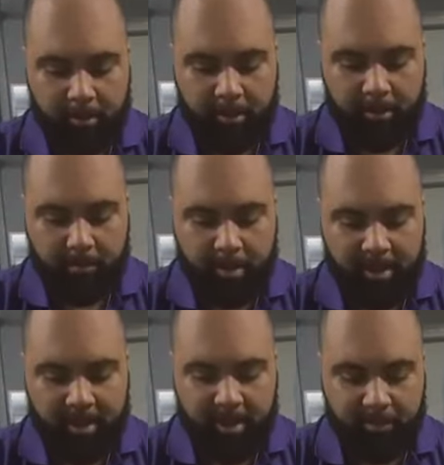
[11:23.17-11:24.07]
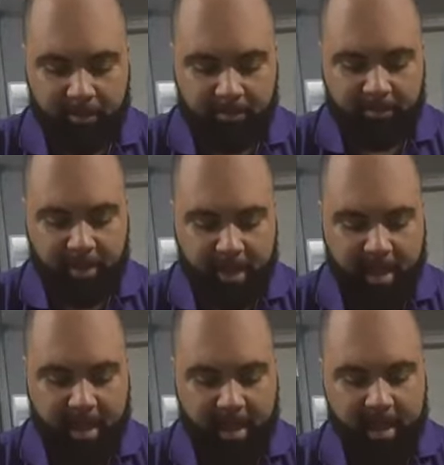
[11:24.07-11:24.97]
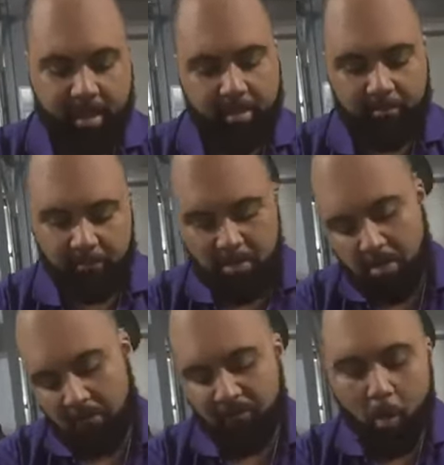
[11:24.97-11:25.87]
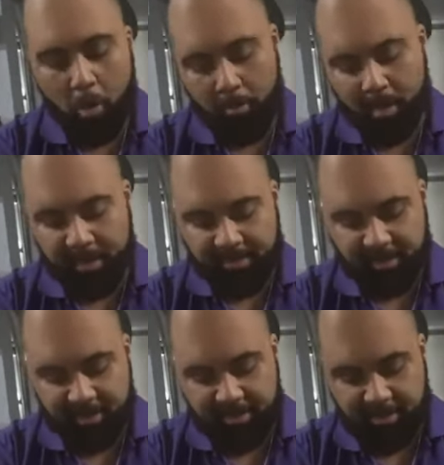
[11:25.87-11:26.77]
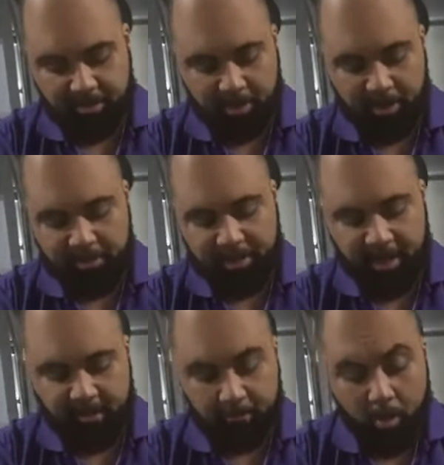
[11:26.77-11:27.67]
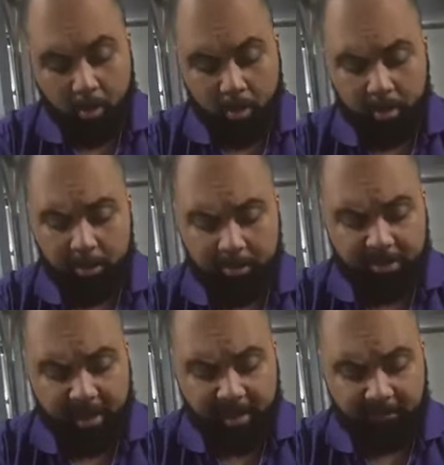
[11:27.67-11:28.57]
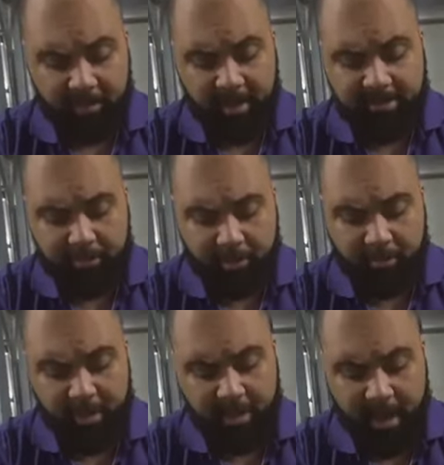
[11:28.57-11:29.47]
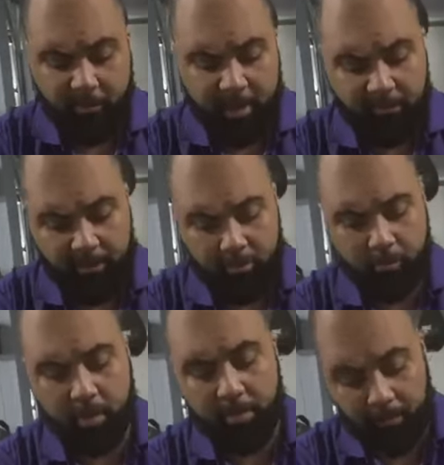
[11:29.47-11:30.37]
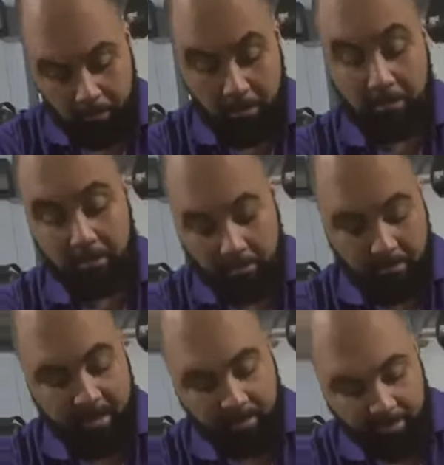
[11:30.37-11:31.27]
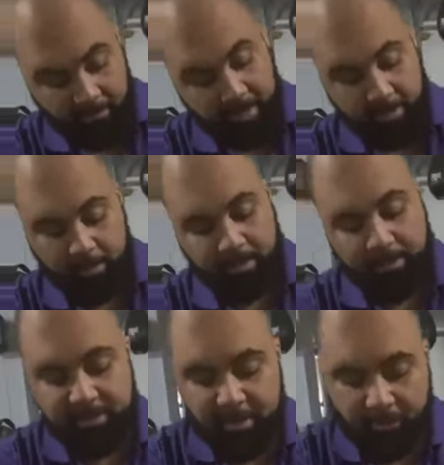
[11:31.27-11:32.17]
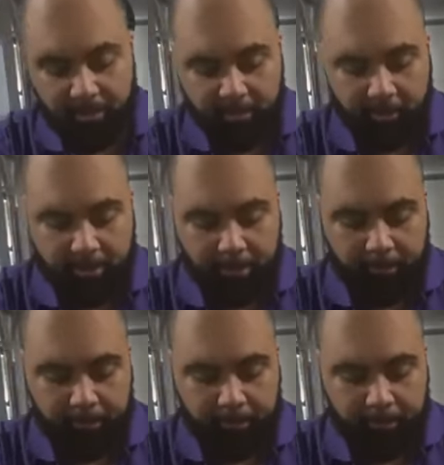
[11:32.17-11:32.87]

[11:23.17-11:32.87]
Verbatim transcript: And my caterpillar is going to have four body sections, but yours can have more, yours can have less. You can make it however you want. Maybe if I can pick this up. There we go.